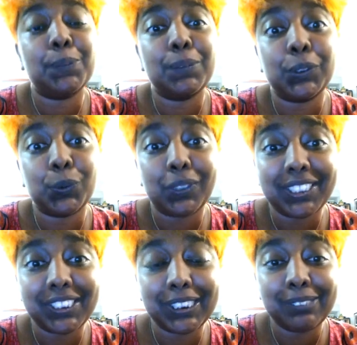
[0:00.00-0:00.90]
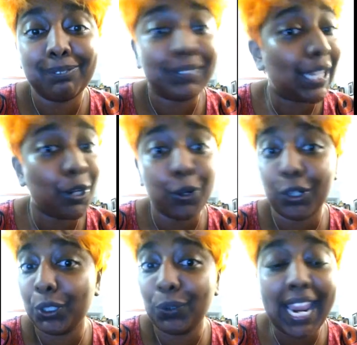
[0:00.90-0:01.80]
spiritualists. They're not
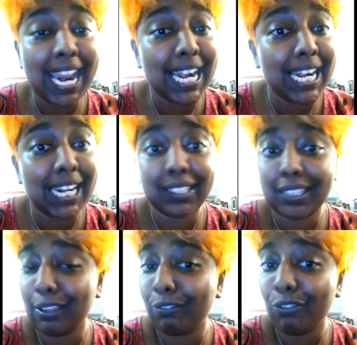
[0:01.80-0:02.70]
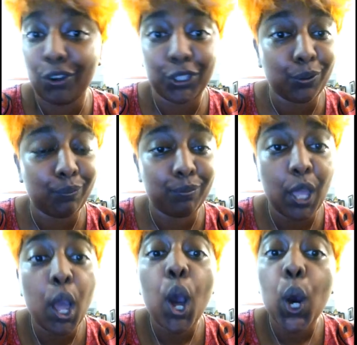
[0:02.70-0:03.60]
going to do anything for you.
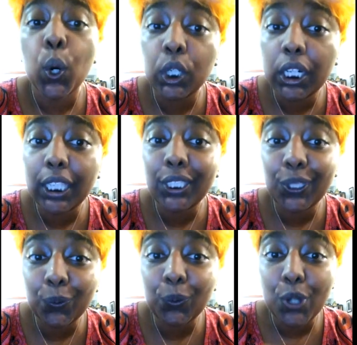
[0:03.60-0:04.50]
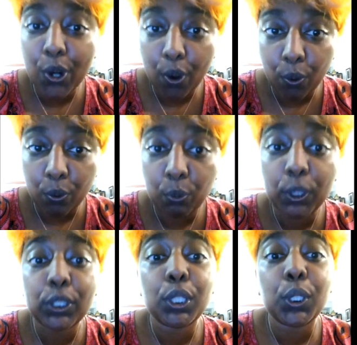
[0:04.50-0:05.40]
Only you know
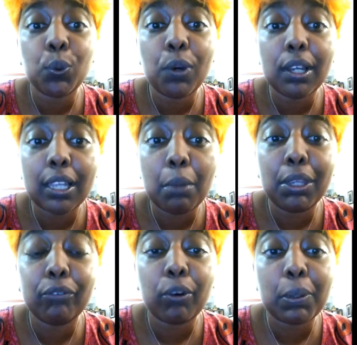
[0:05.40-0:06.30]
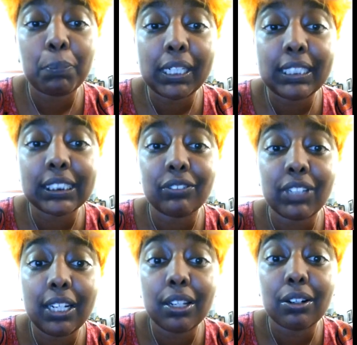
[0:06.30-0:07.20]
whether you are coming from a place of
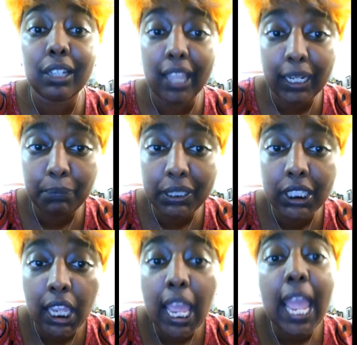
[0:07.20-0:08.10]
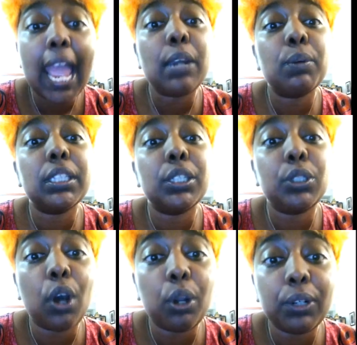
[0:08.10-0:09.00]
inner alignment and whether
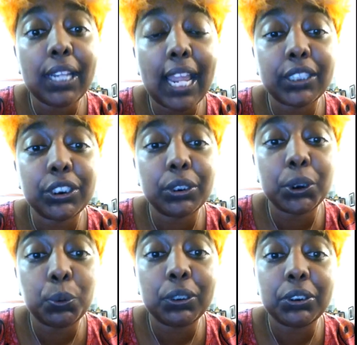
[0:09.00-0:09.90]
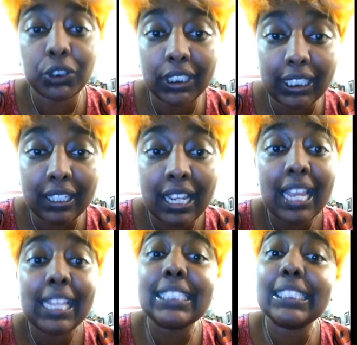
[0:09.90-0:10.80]
your reaction to a trigger
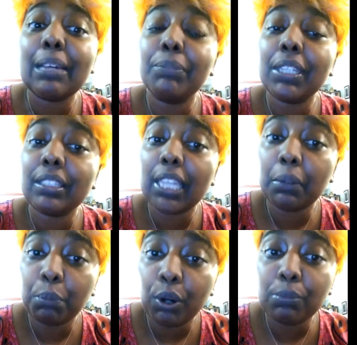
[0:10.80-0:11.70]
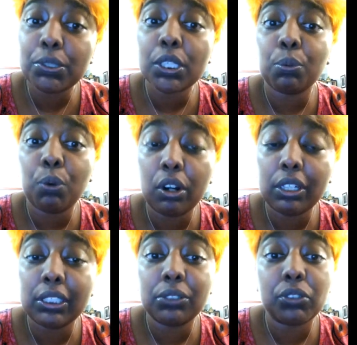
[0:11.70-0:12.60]
is something that prompts a
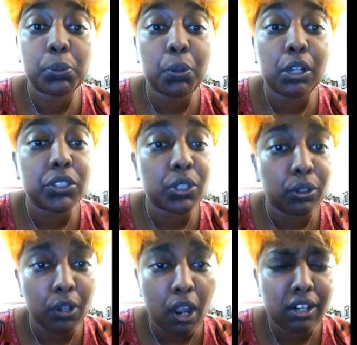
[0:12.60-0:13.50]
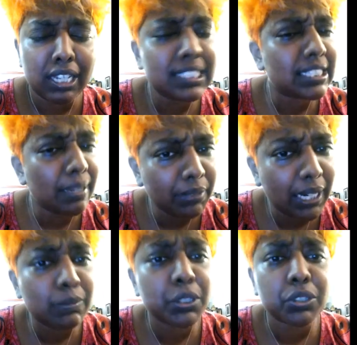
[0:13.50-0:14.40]
warranted response or not.
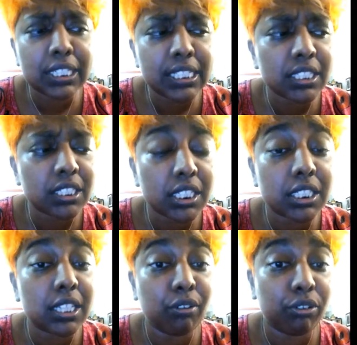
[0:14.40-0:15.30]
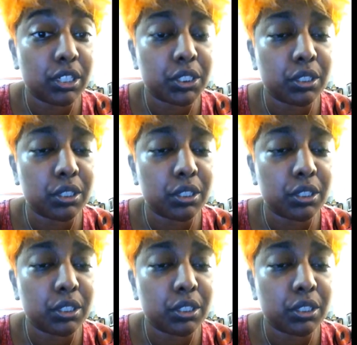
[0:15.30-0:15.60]
Sometimes triggers are just there for us to